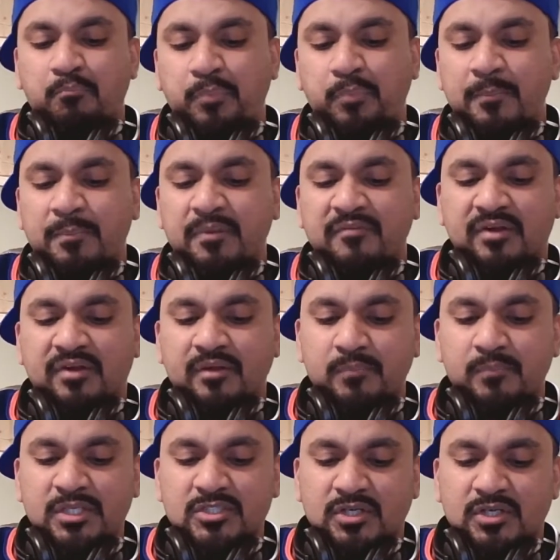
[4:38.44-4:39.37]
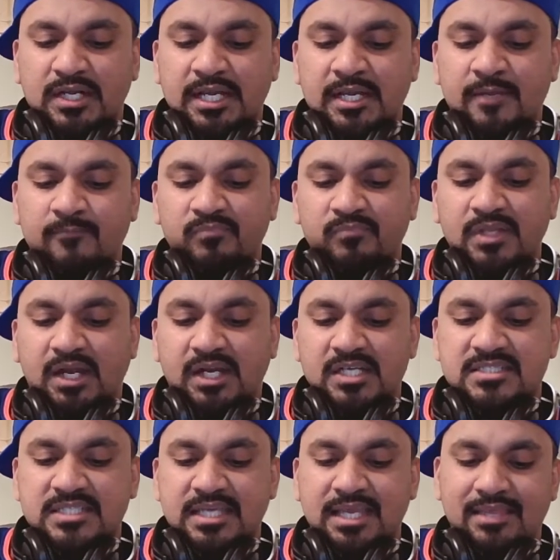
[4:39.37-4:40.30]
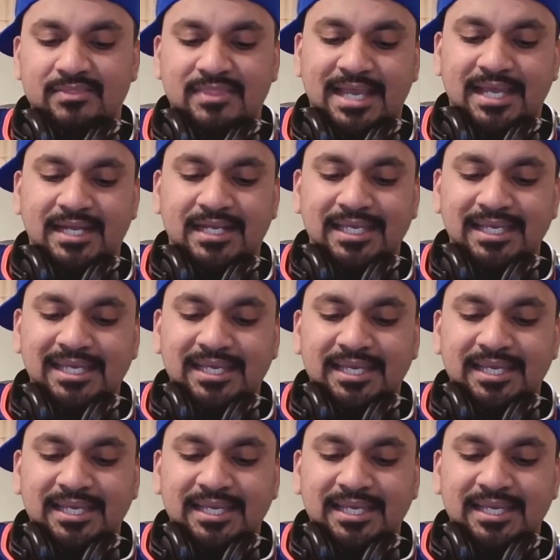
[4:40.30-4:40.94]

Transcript: people from Mizoram are saying that